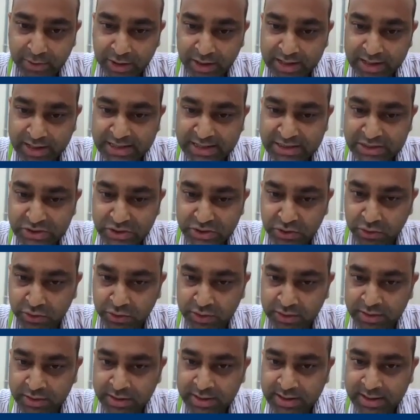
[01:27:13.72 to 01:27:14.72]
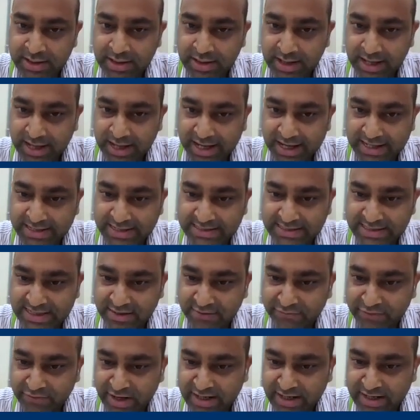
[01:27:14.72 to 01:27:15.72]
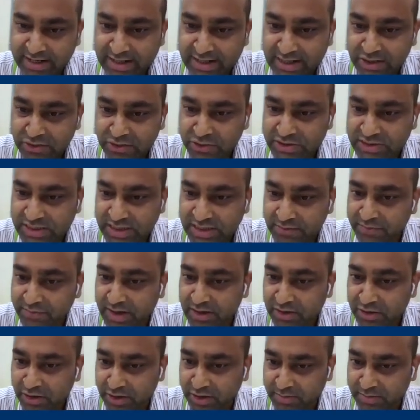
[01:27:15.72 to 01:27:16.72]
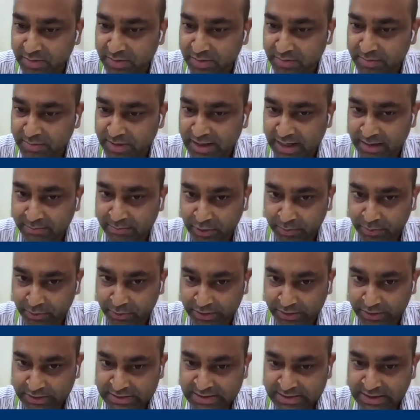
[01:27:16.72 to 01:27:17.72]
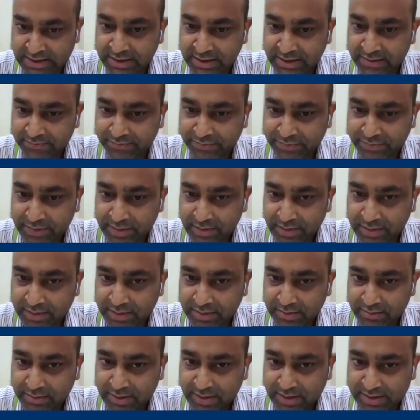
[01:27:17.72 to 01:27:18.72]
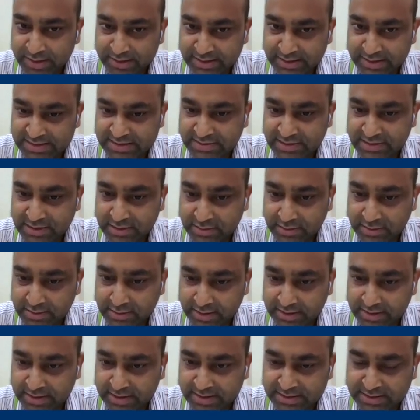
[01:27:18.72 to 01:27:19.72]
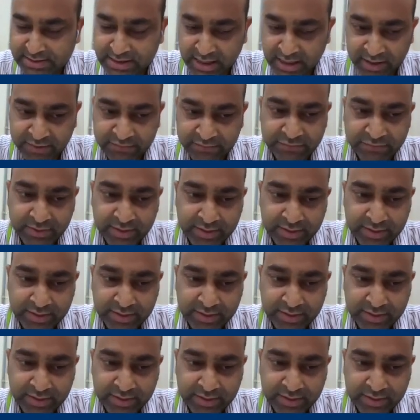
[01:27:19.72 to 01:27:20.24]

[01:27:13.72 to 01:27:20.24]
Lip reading: already shown has a very reduced effect on membrane dipole potential in this graph.